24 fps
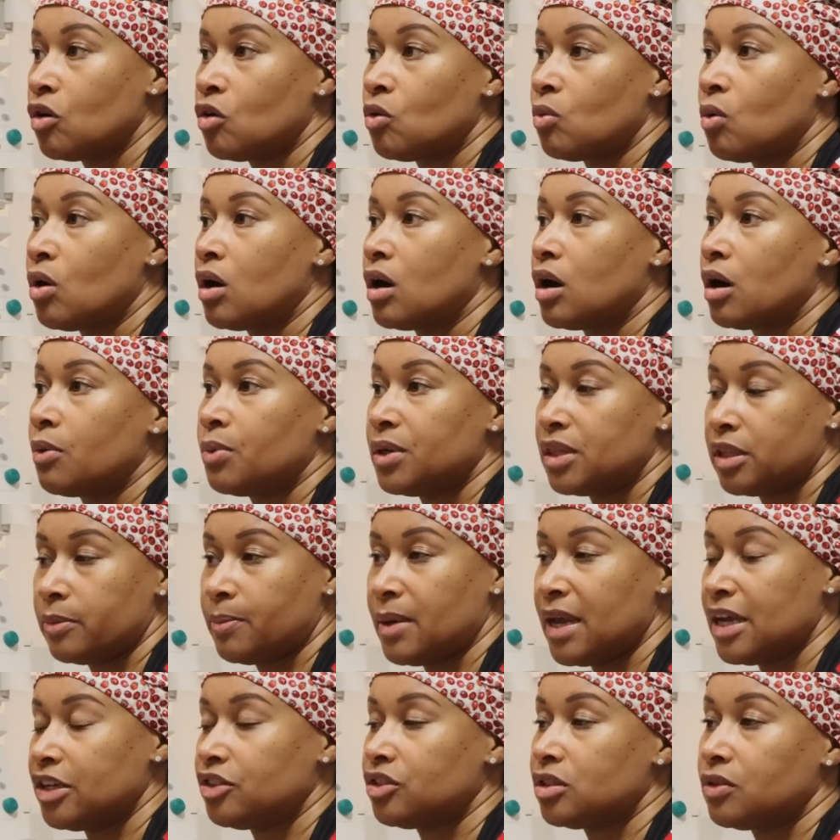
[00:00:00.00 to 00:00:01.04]
OR with the
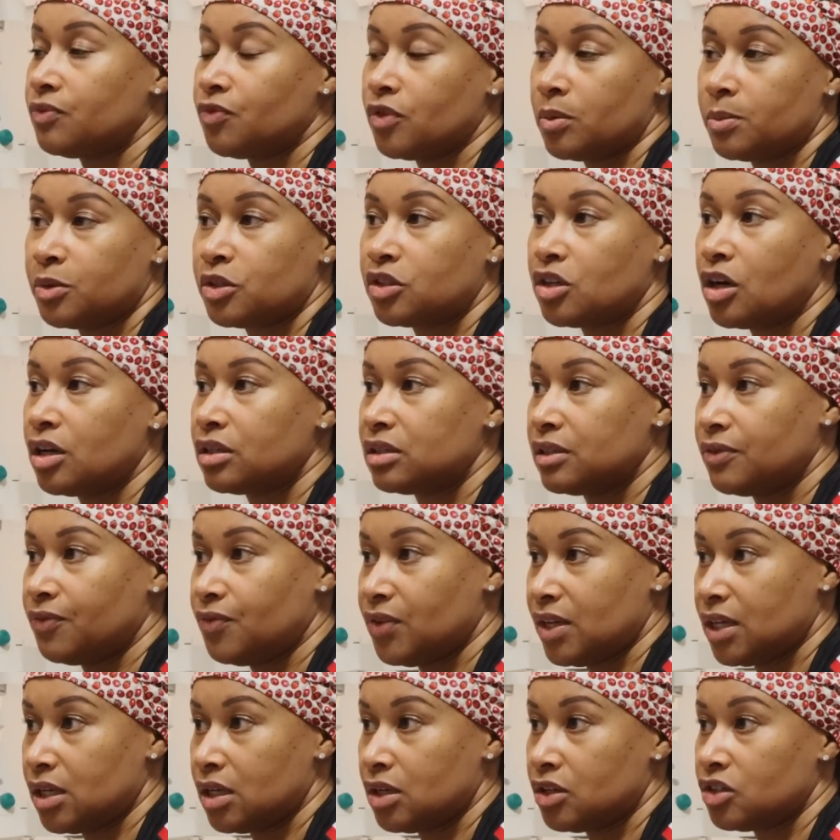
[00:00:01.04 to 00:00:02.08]
patient from start to
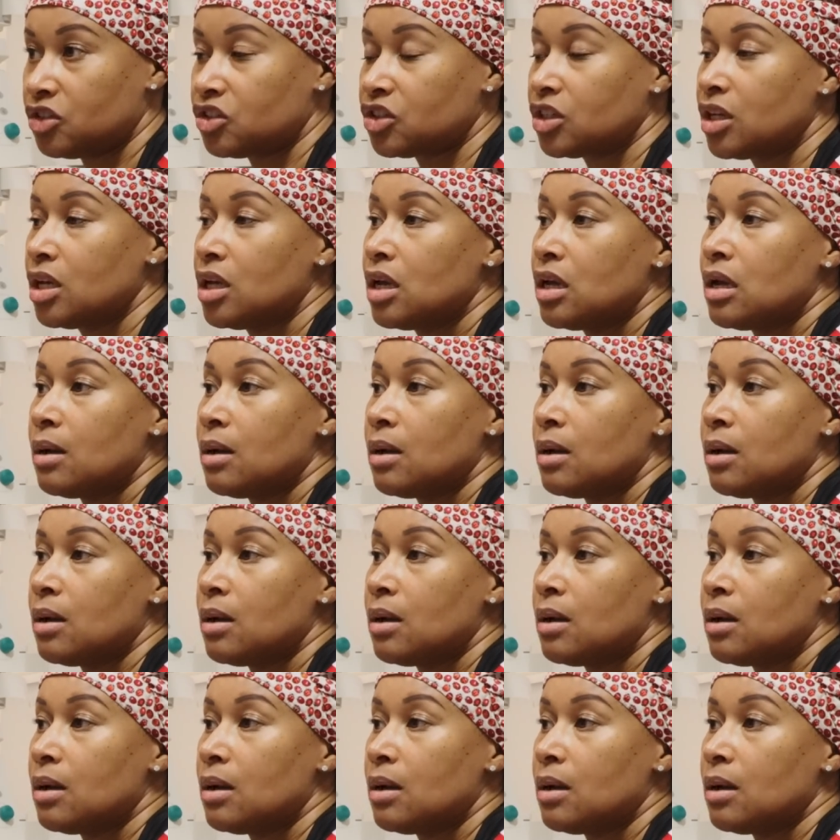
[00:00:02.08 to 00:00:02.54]
finish,